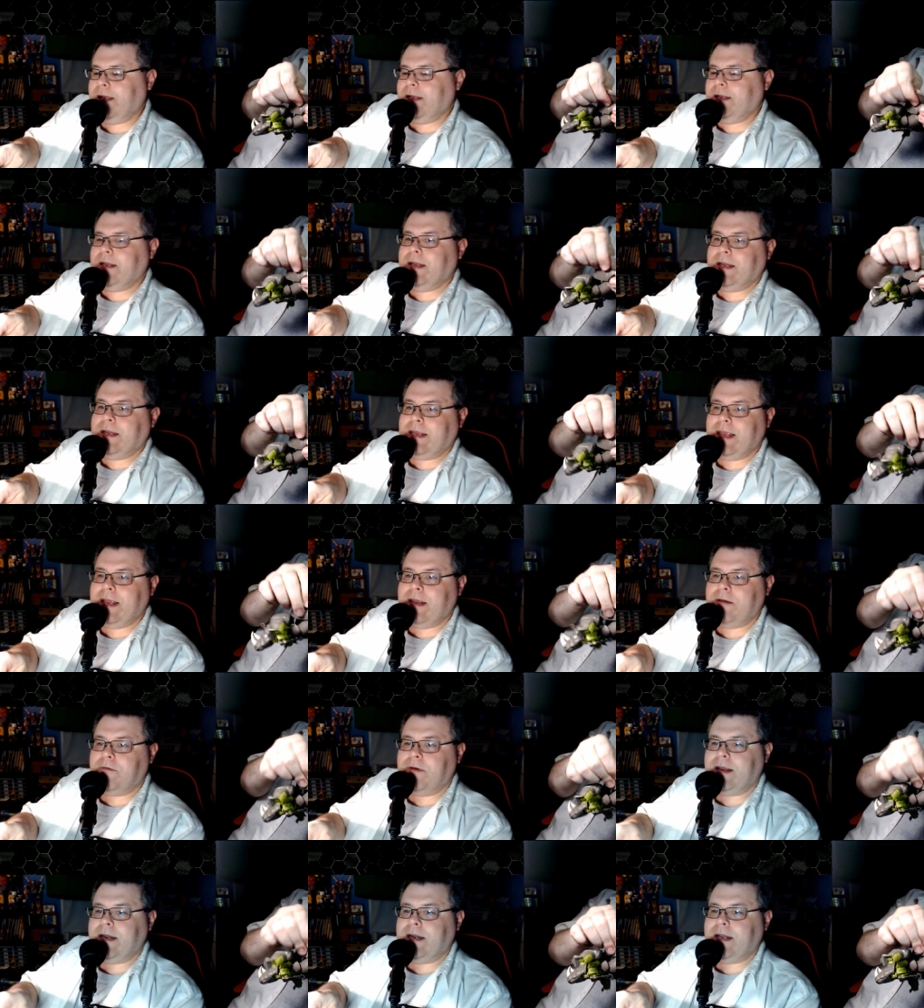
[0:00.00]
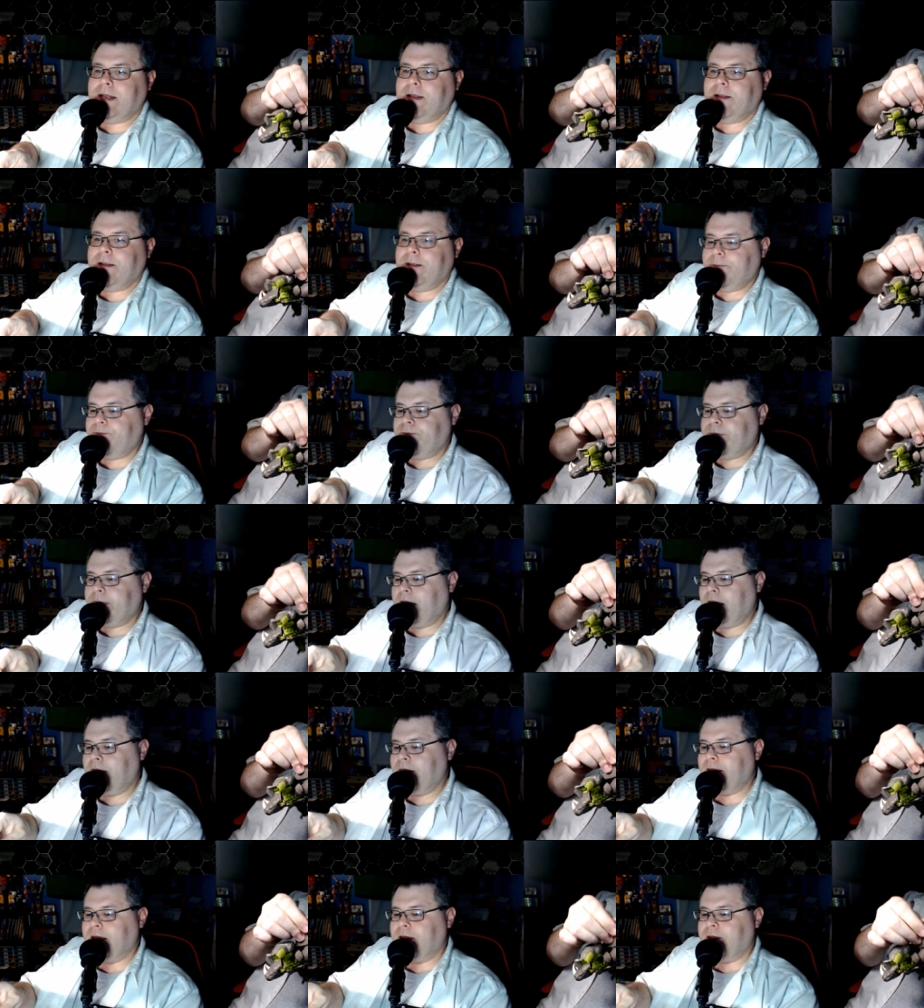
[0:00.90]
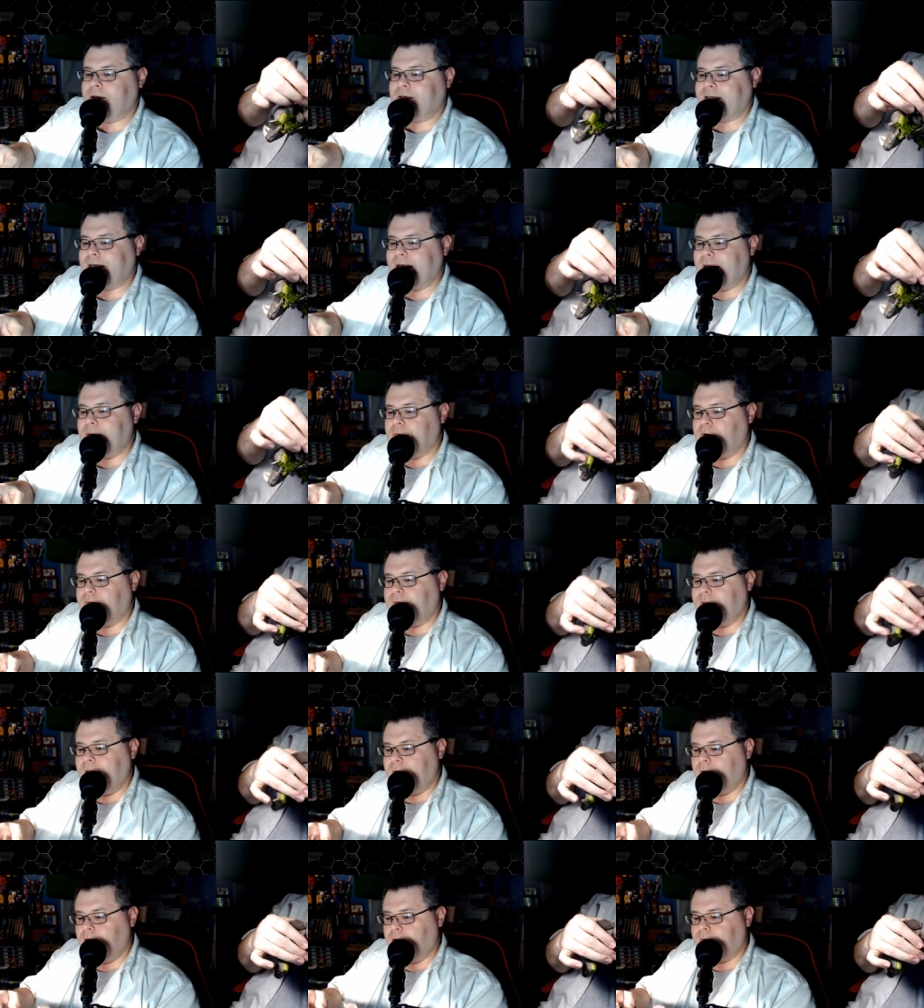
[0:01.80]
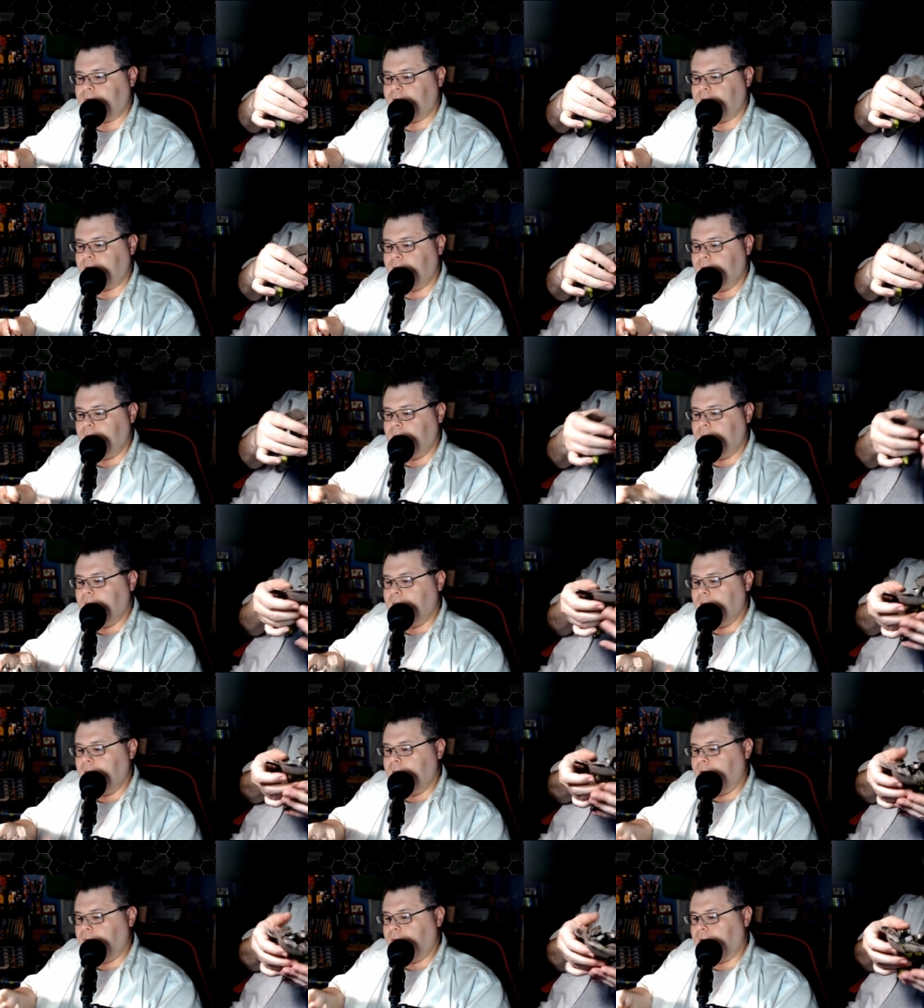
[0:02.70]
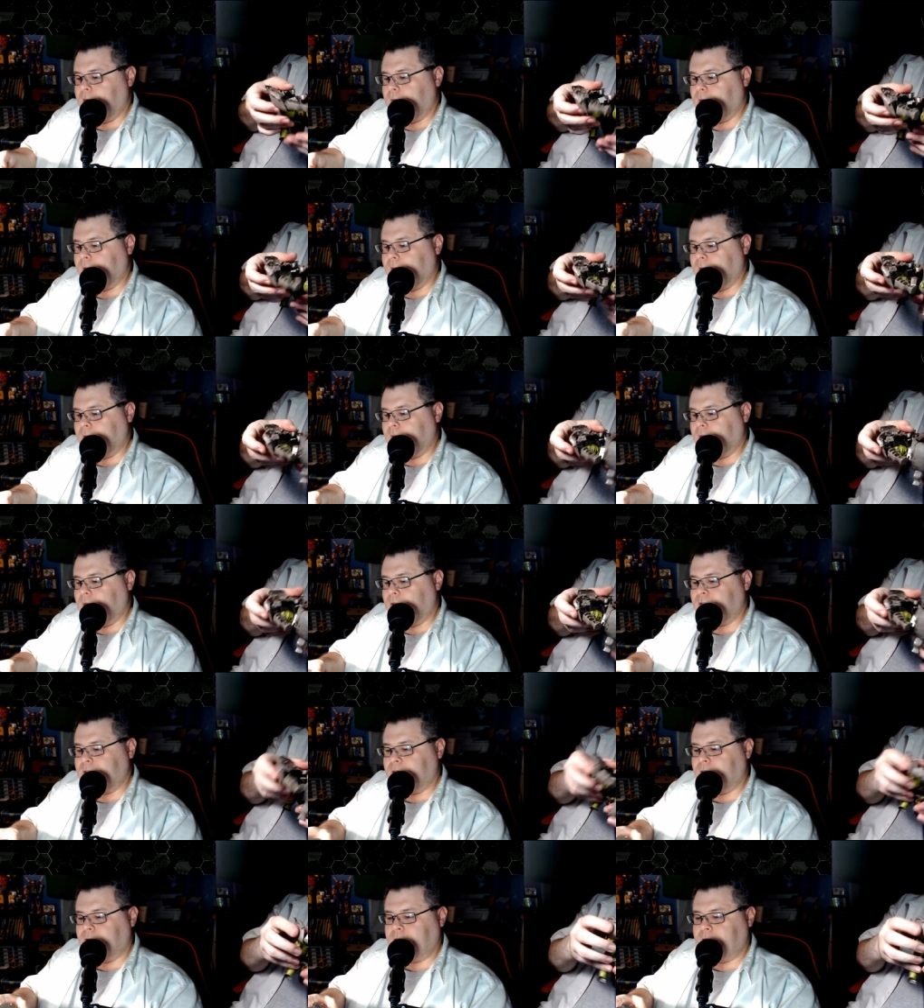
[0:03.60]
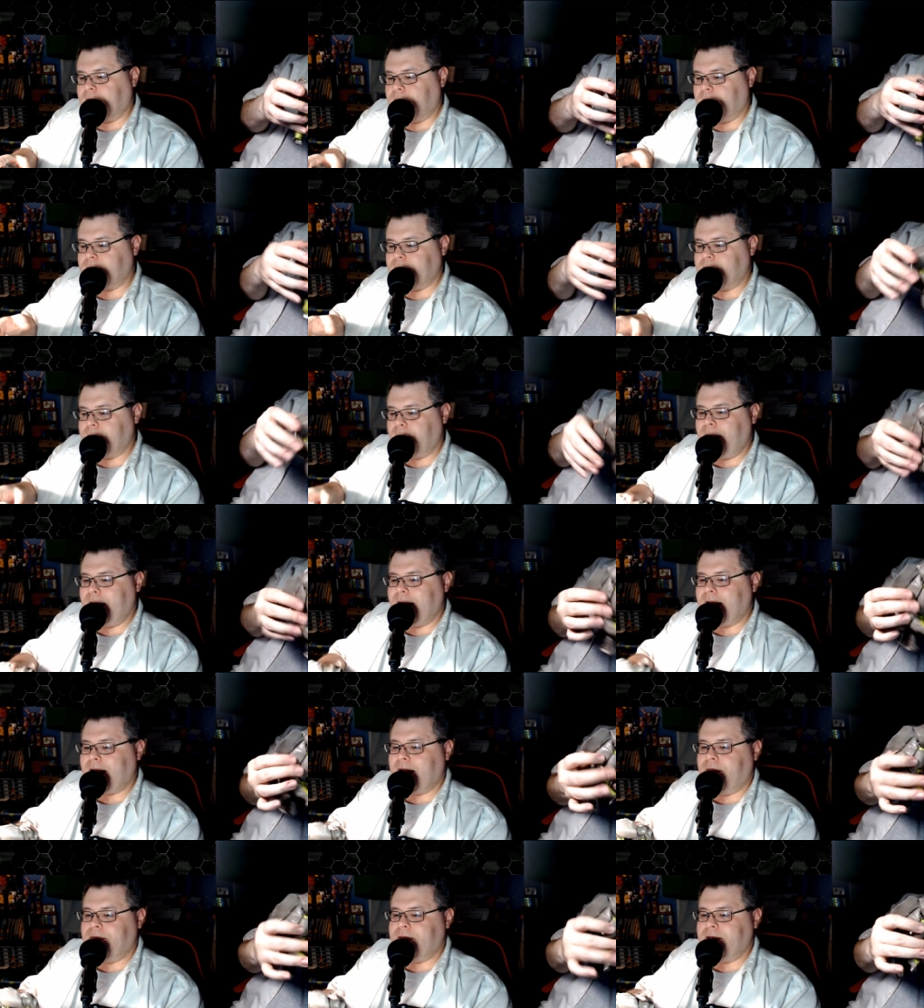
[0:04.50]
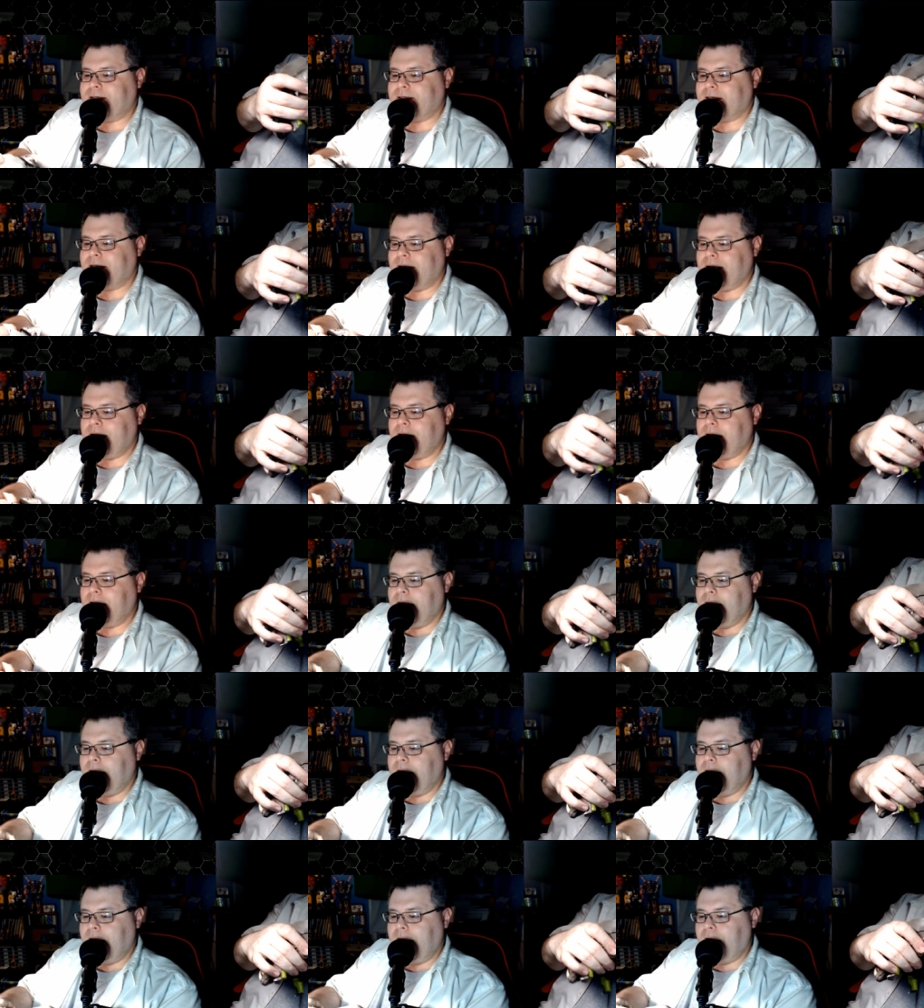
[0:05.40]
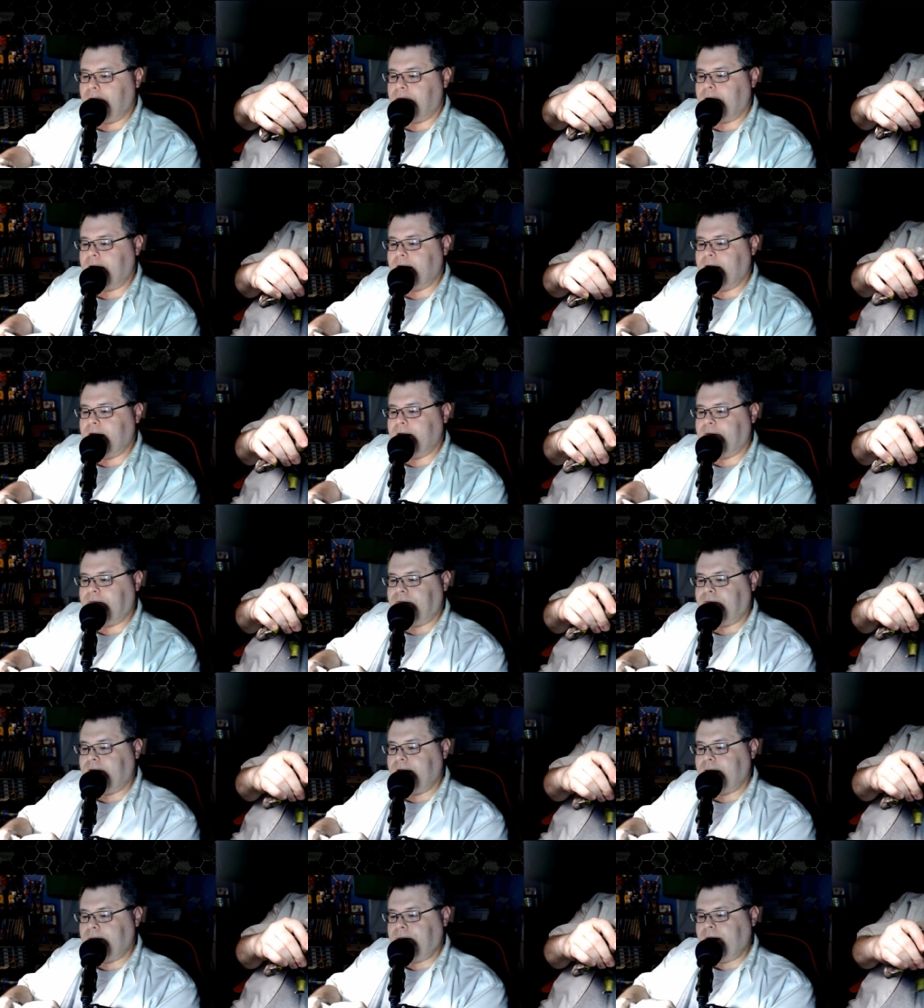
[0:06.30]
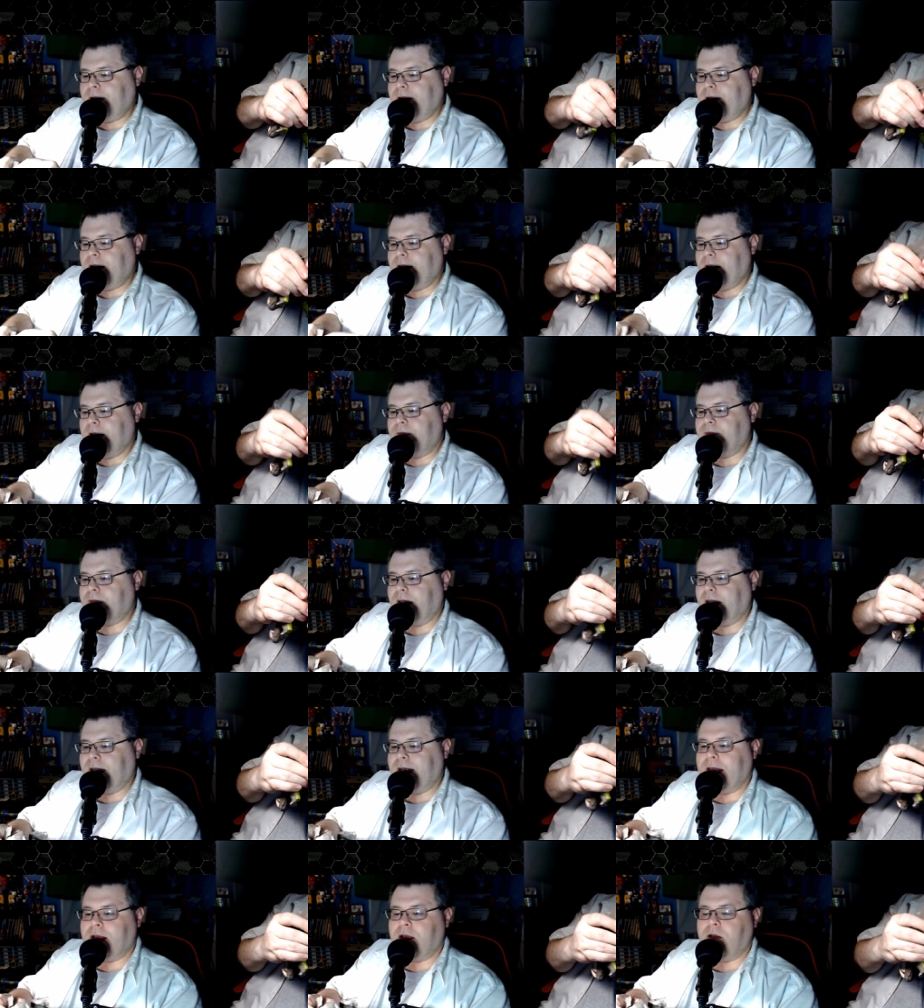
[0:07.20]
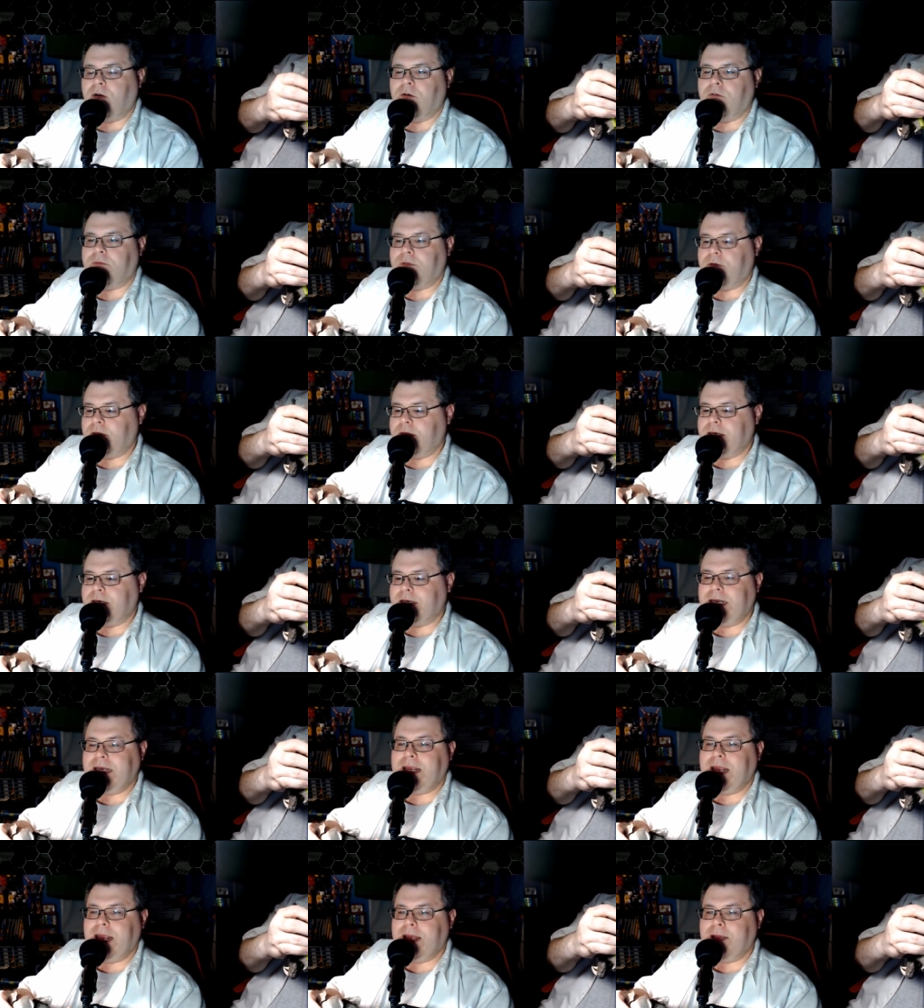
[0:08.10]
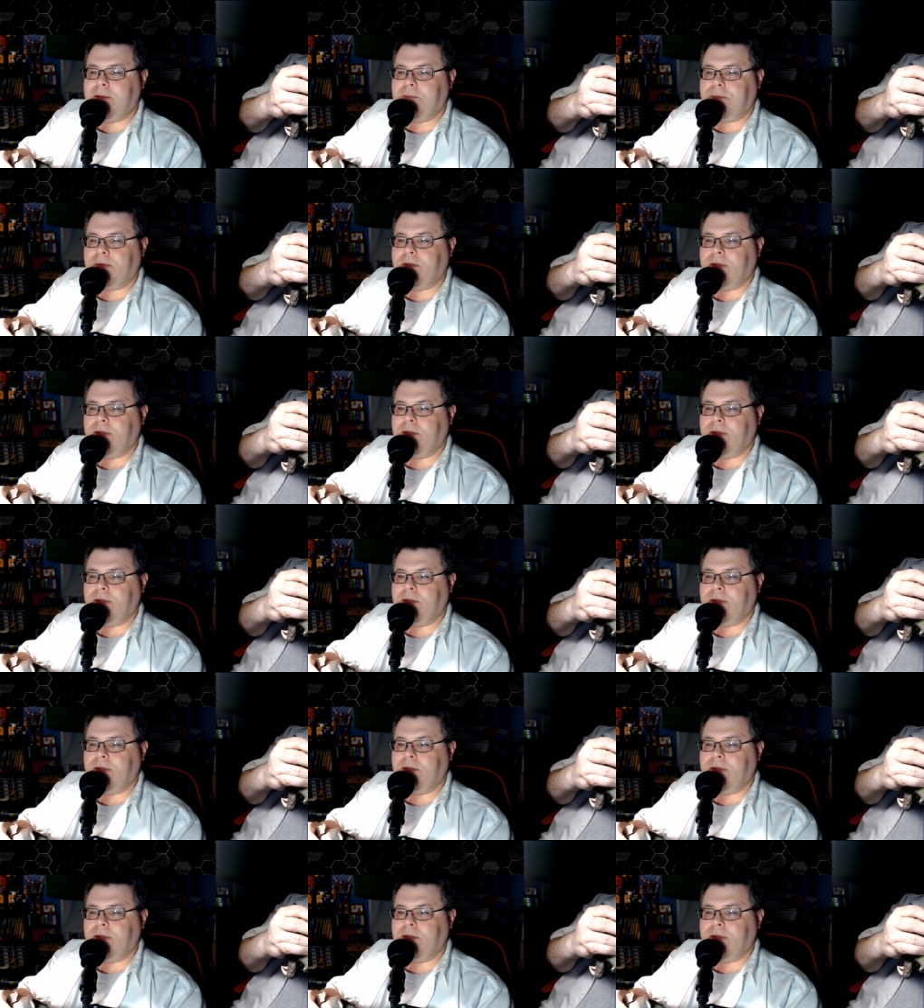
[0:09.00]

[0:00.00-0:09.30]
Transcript: again, we're gonna on the other side, move that over. We're going to get closer to closing the back on this side, and we're going to flip the leg over the kneecap.